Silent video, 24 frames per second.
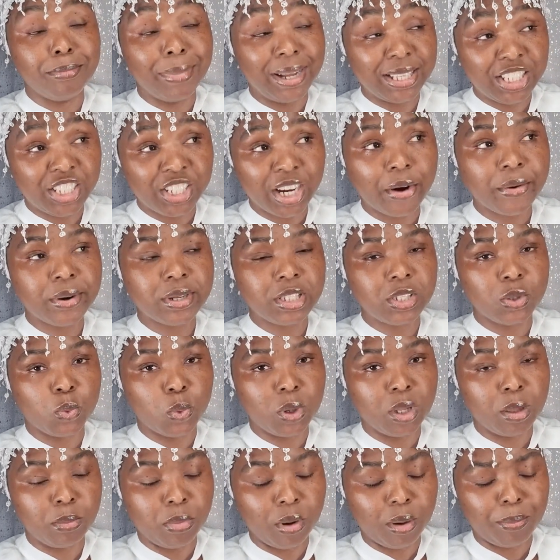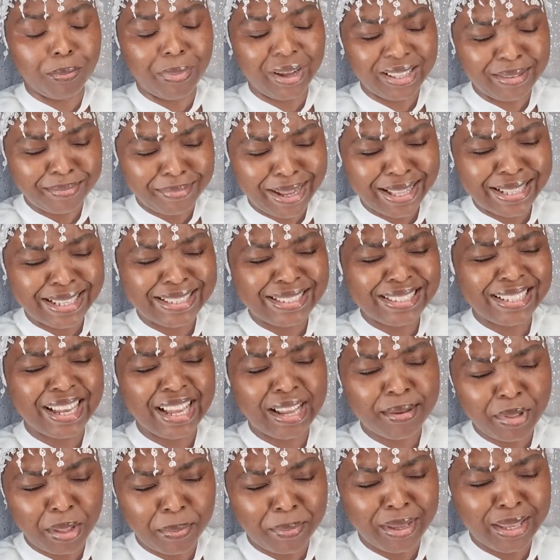Majority will, but by the
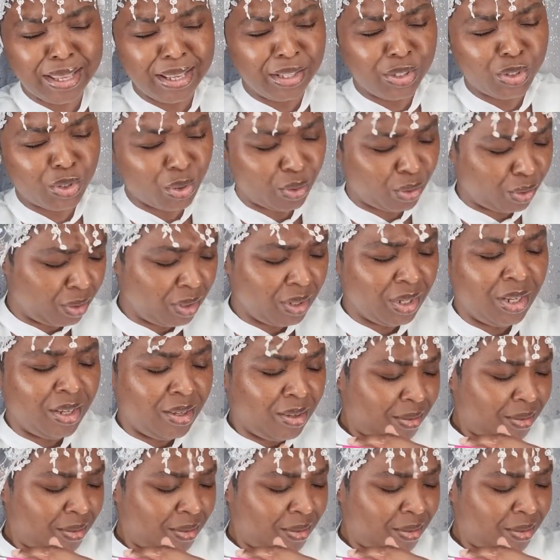time they begin to,